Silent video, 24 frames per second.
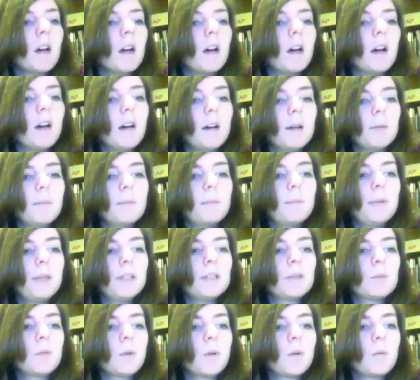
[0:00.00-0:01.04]

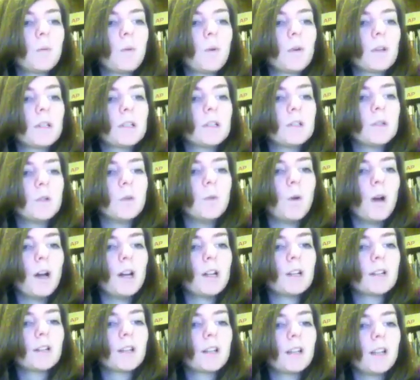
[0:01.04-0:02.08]
Bids were awarded to
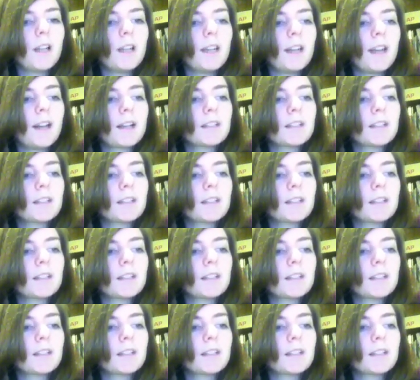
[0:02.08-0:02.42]
Ironclad